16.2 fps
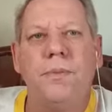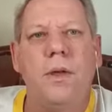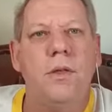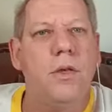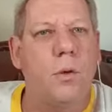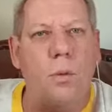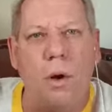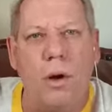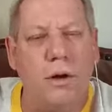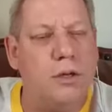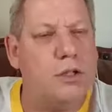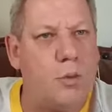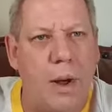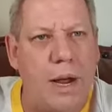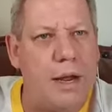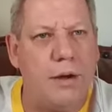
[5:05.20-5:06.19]
the
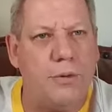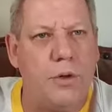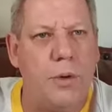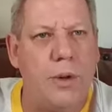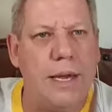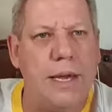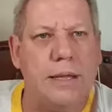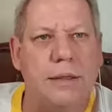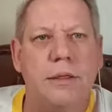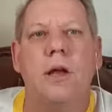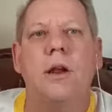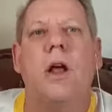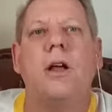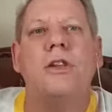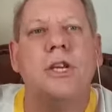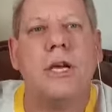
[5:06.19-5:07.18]
world's way of doing it, the
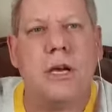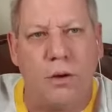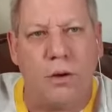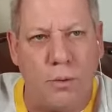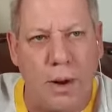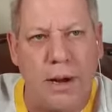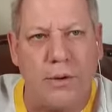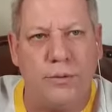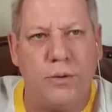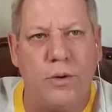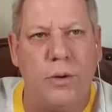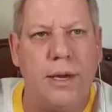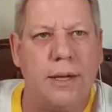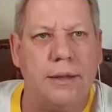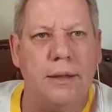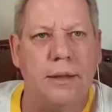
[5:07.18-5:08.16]
logical way of
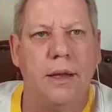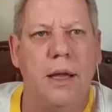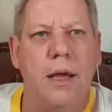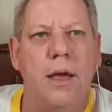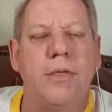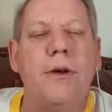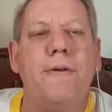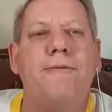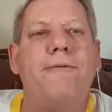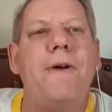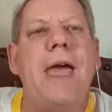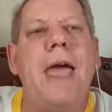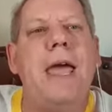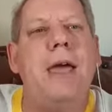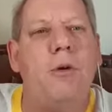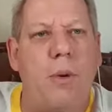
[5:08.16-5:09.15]
doing it, the
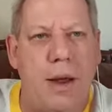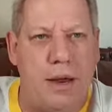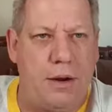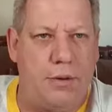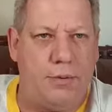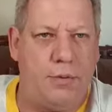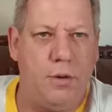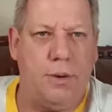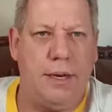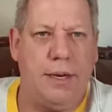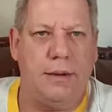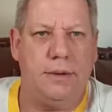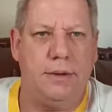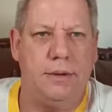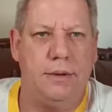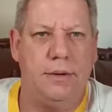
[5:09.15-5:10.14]
fair way of doing
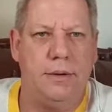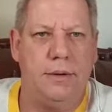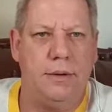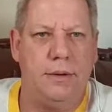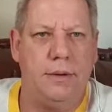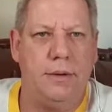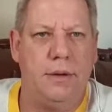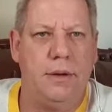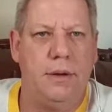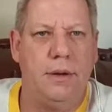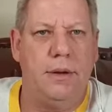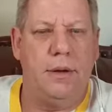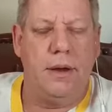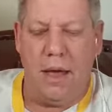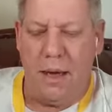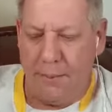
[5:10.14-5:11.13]
it.
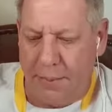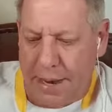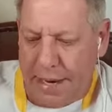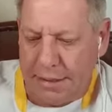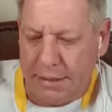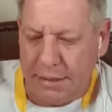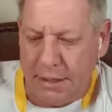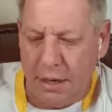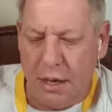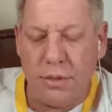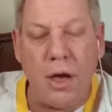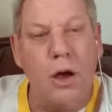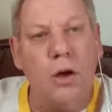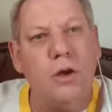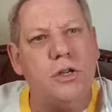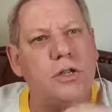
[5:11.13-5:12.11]
But
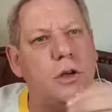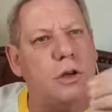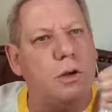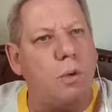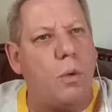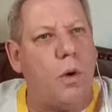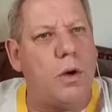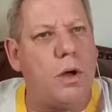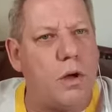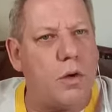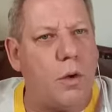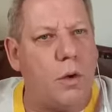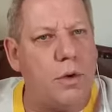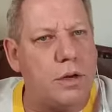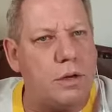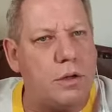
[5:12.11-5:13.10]
those who walk
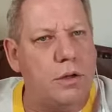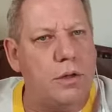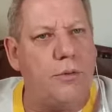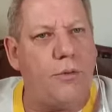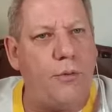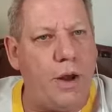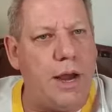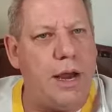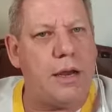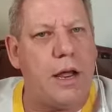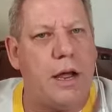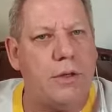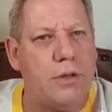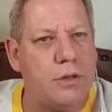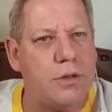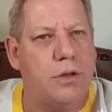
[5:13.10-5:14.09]
according to the
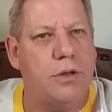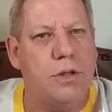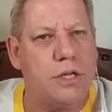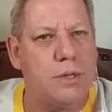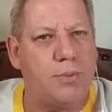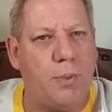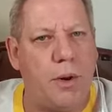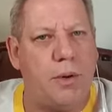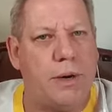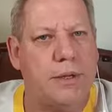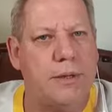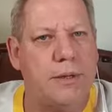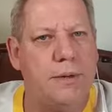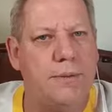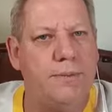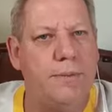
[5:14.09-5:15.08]
uh, to the
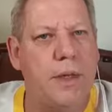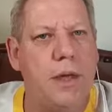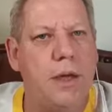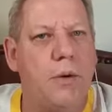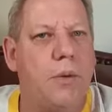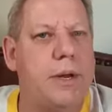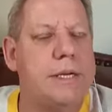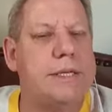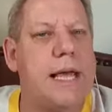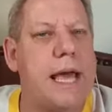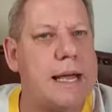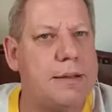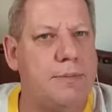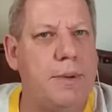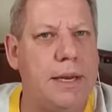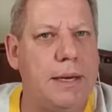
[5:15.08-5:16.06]
spirit. What does
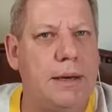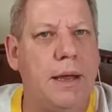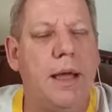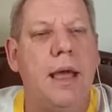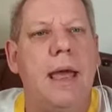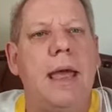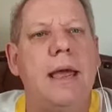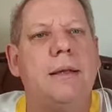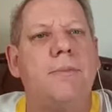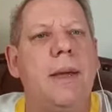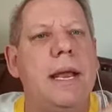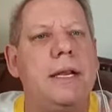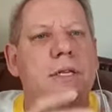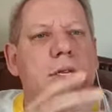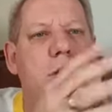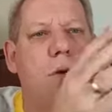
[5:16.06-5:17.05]
that mean? It
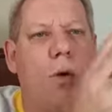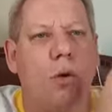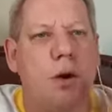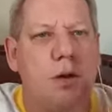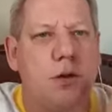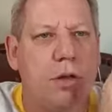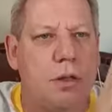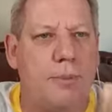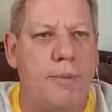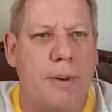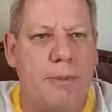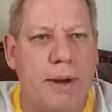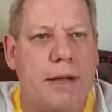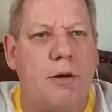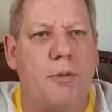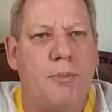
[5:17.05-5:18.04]
means according to the
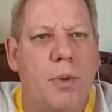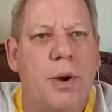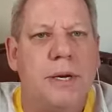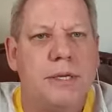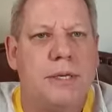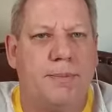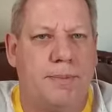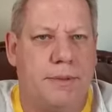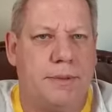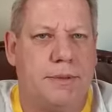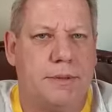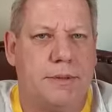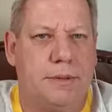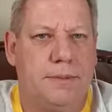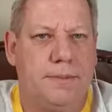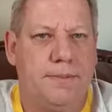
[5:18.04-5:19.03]
biblical principles.